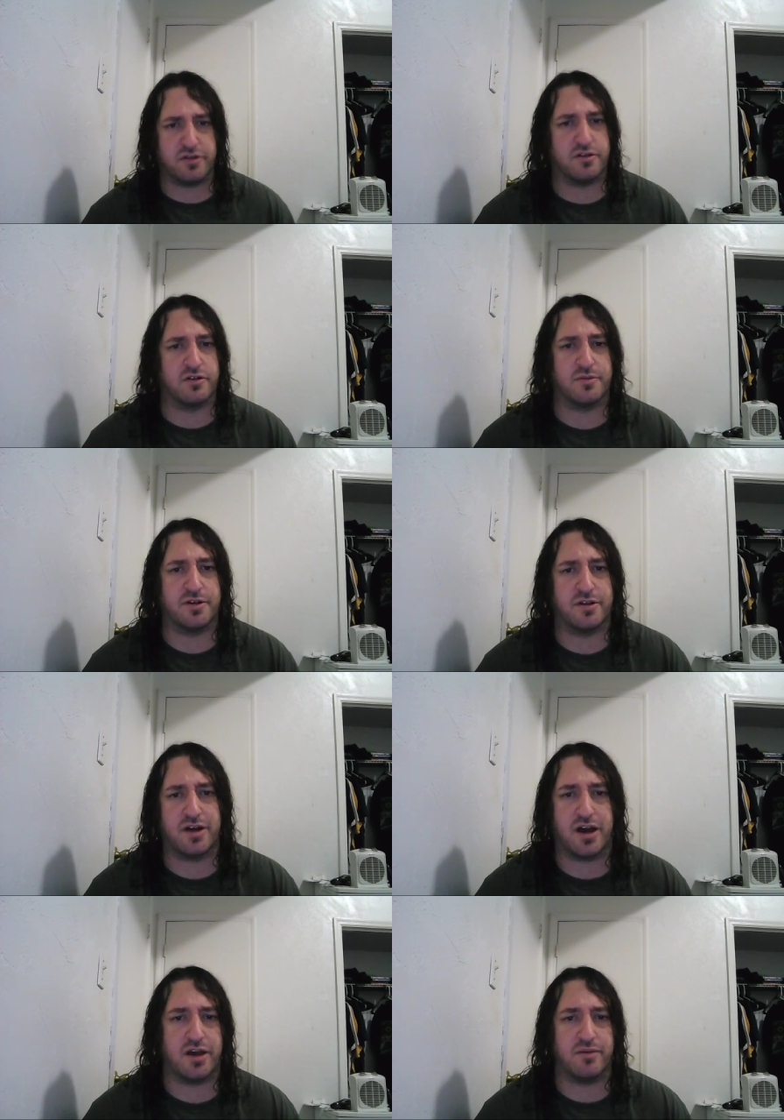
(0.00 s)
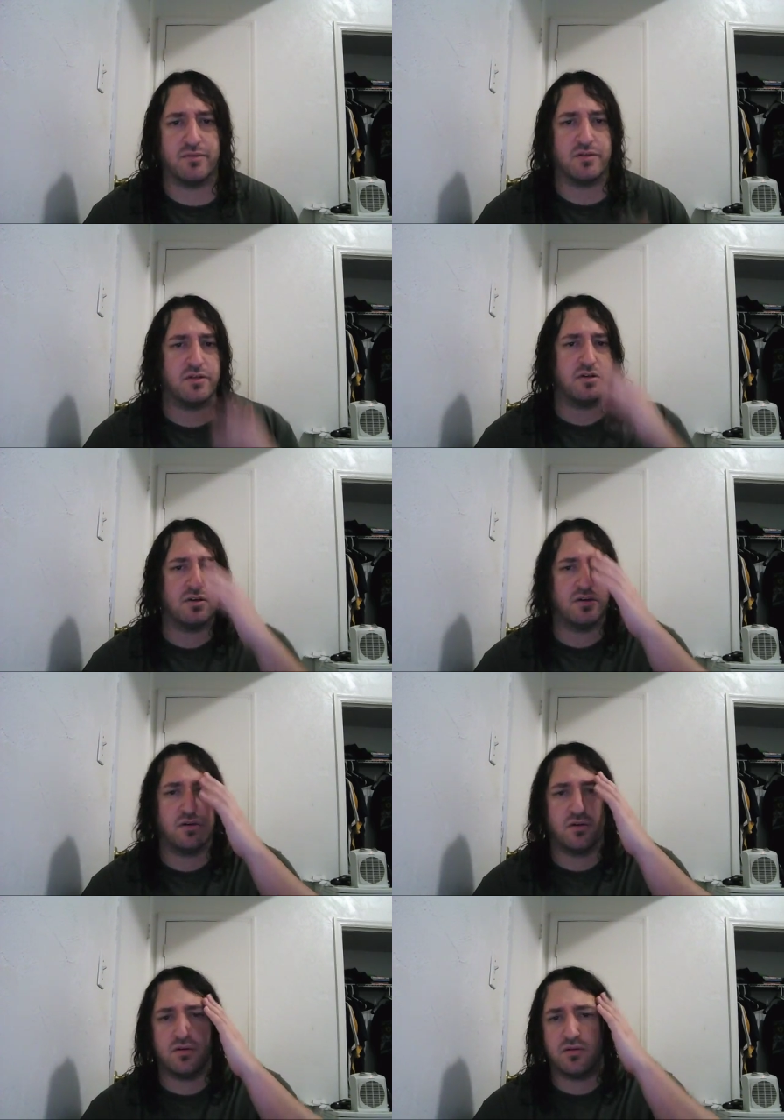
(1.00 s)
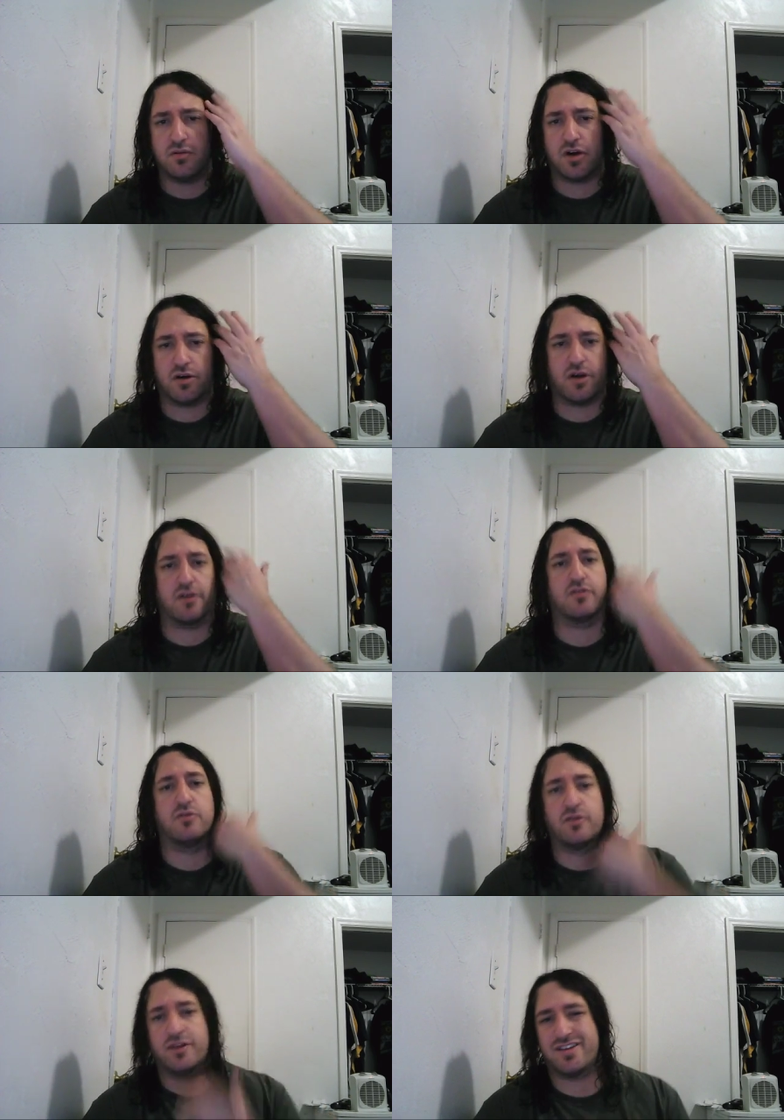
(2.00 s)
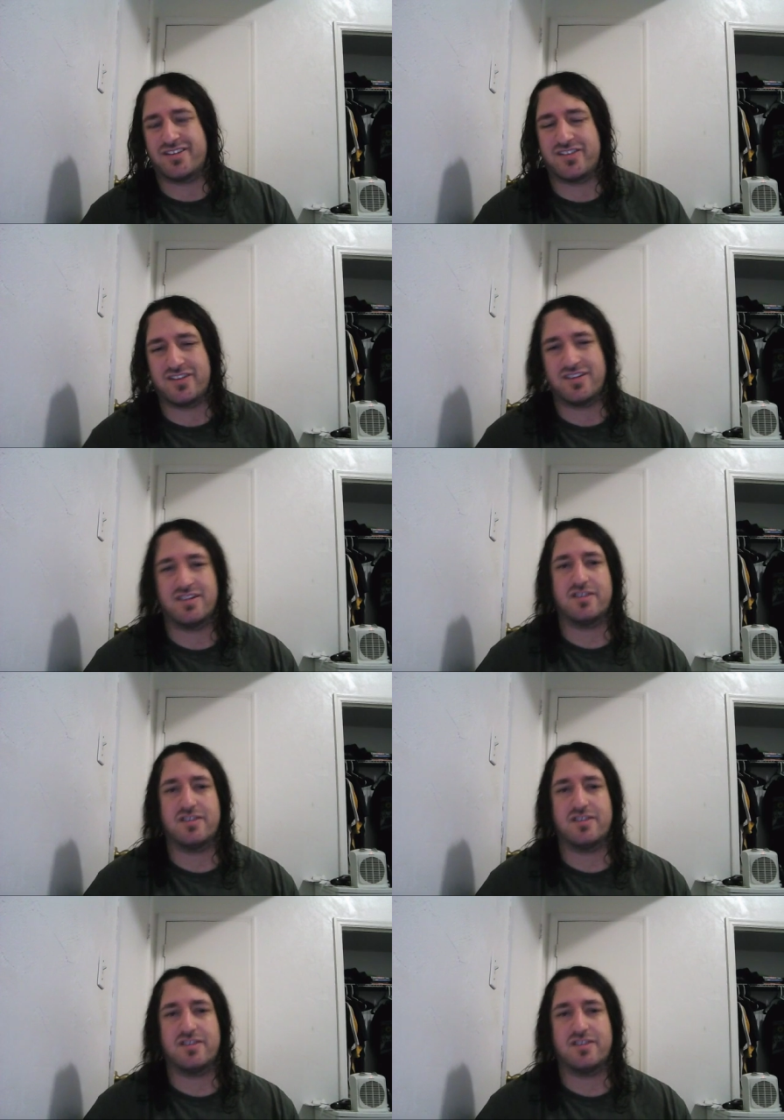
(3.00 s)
You know what I mean? I ignored it.